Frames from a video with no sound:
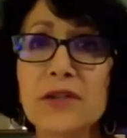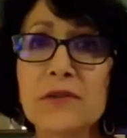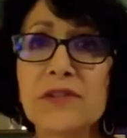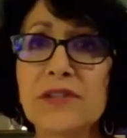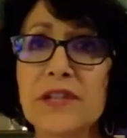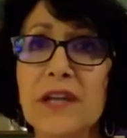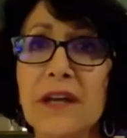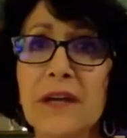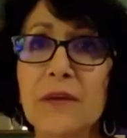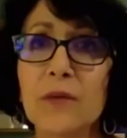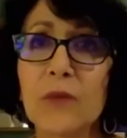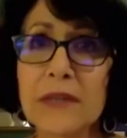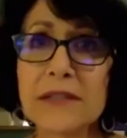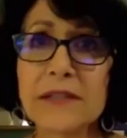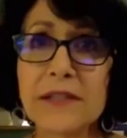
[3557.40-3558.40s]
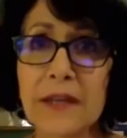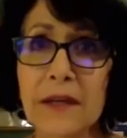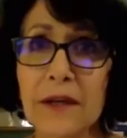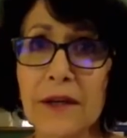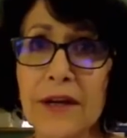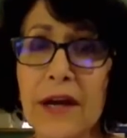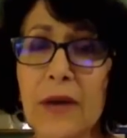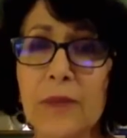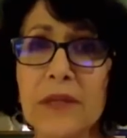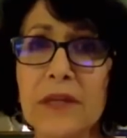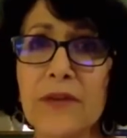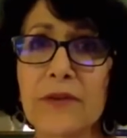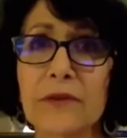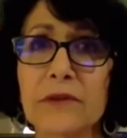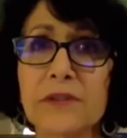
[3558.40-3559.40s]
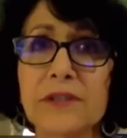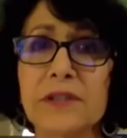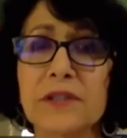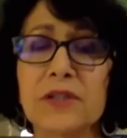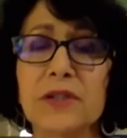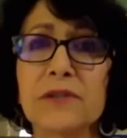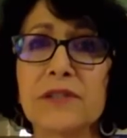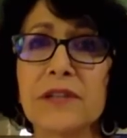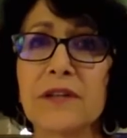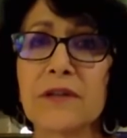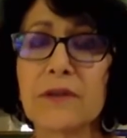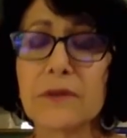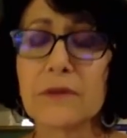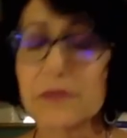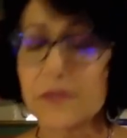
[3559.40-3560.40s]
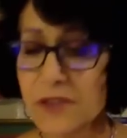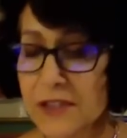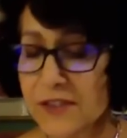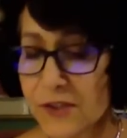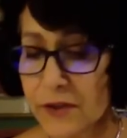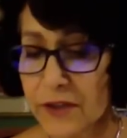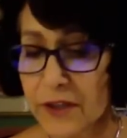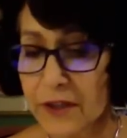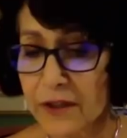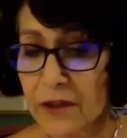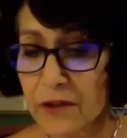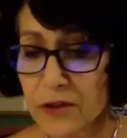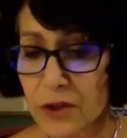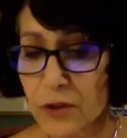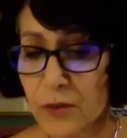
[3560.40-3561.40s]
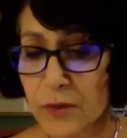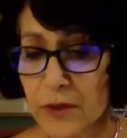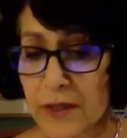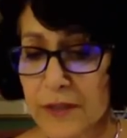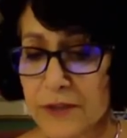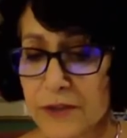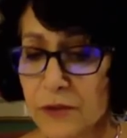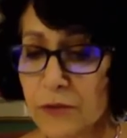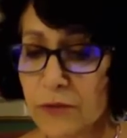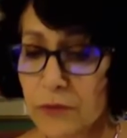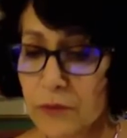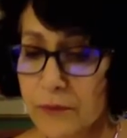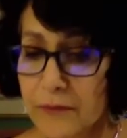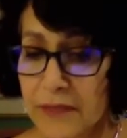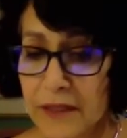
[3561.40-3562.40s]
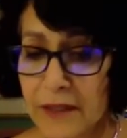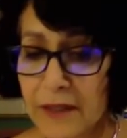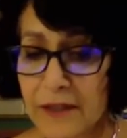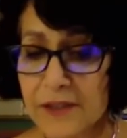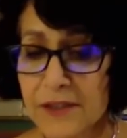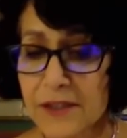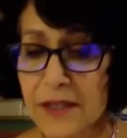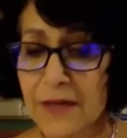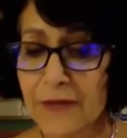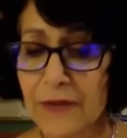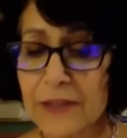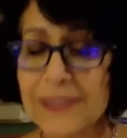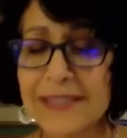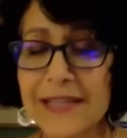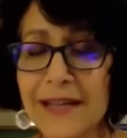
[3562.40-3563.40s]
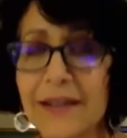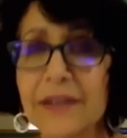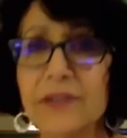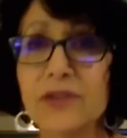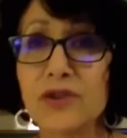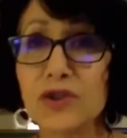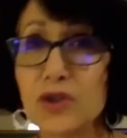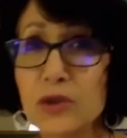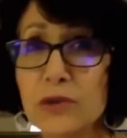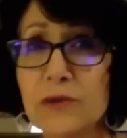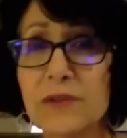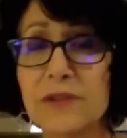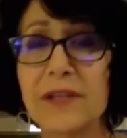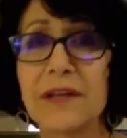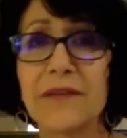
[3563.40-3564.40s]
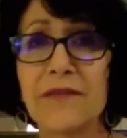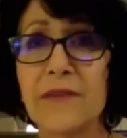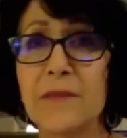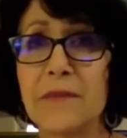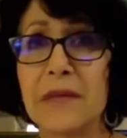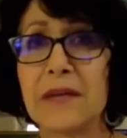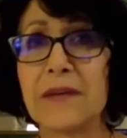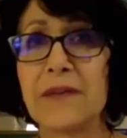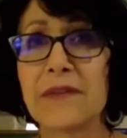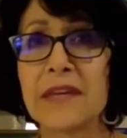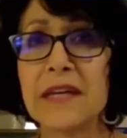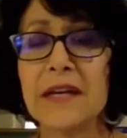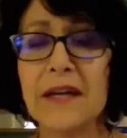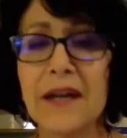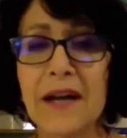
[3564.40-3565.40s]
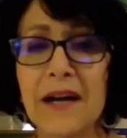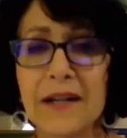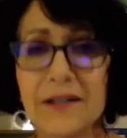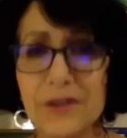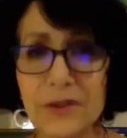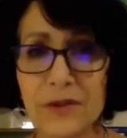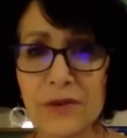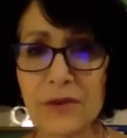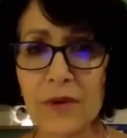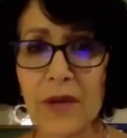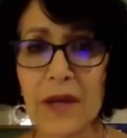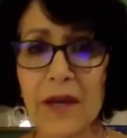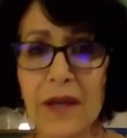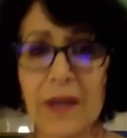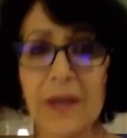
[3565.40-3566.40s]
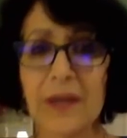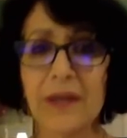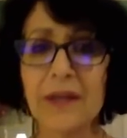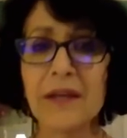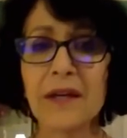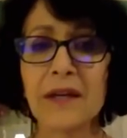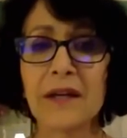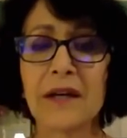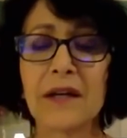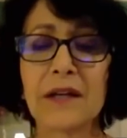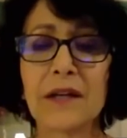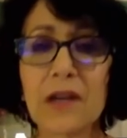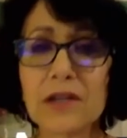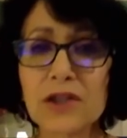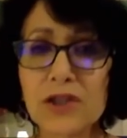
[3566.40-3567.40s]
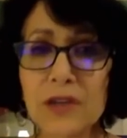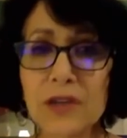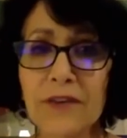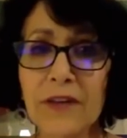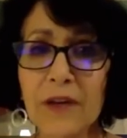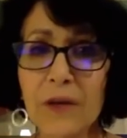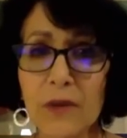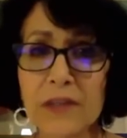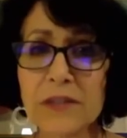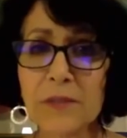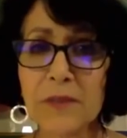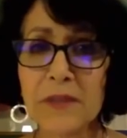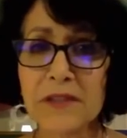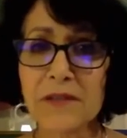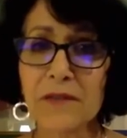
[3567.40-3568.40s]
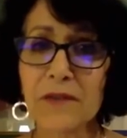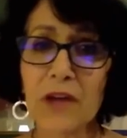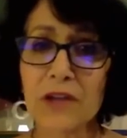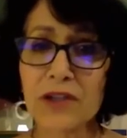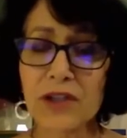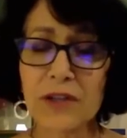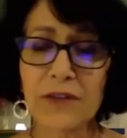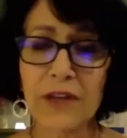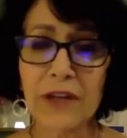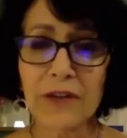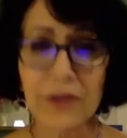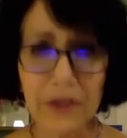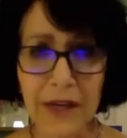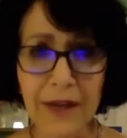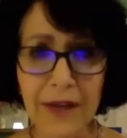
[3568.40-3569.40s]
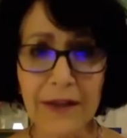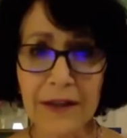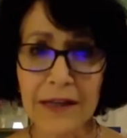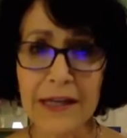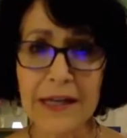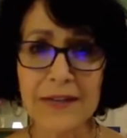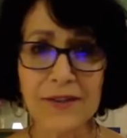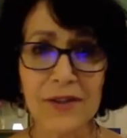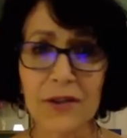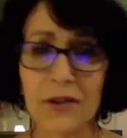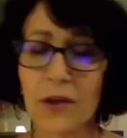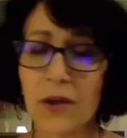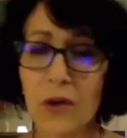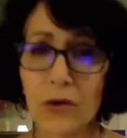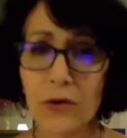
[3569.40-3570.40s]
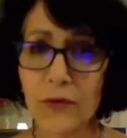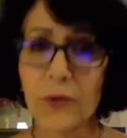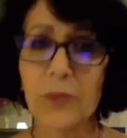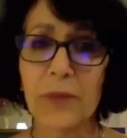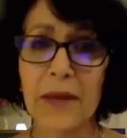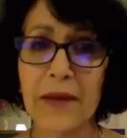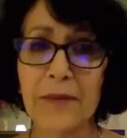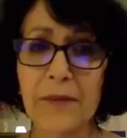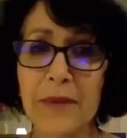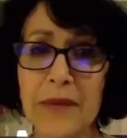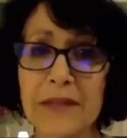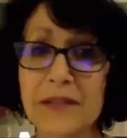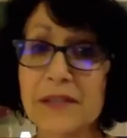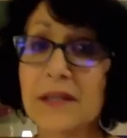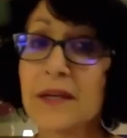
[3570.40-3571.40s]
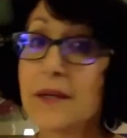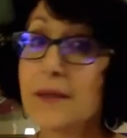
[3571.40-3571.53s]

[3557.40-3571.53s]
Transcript: Tuesday and Wednesday, it'll now be Tuesday and Thursday, starting in October. I do group meetings every second Tuesday of the month. I do a longevity recipes of longevity cooking class, all whole food, plant-based,